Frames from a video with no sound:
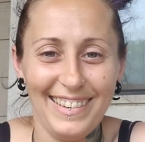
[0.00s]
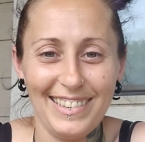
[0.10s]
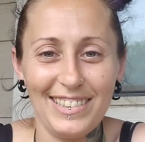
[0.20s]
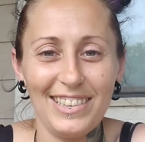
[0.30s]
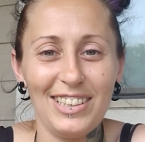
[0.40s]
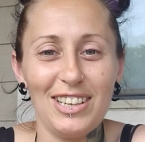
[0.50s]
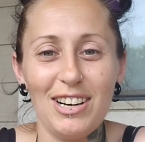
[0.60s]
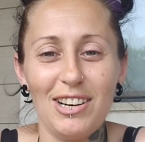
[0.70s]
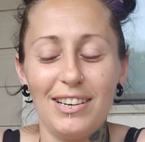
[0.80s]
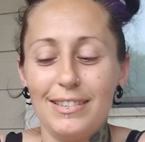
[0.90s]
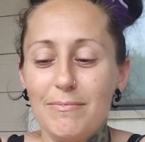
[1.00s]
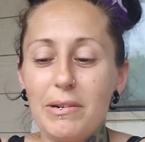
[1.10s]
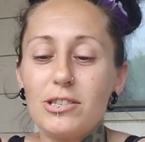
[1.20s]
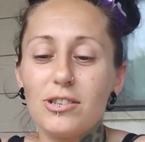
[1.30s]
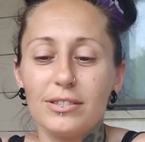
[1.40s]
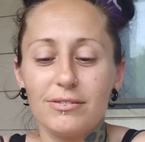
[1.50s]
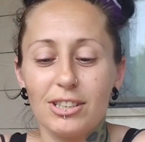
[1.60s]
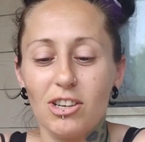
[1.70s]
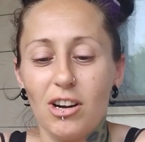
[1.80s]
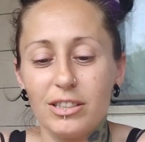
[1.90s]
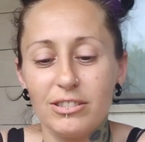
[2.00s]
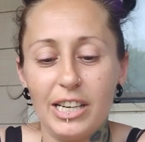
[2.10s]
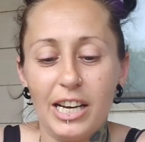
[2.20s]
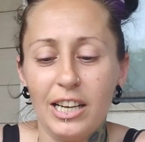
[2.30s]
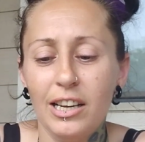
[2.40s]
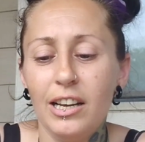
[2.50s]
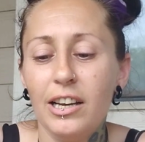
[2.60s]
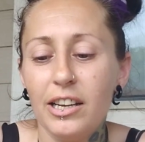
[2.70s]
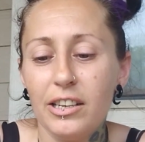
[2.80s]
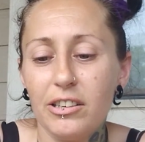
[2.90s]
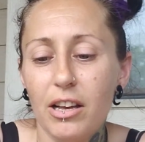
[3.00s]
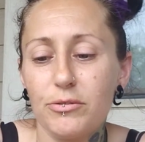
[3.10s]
My children are ornery. You'll have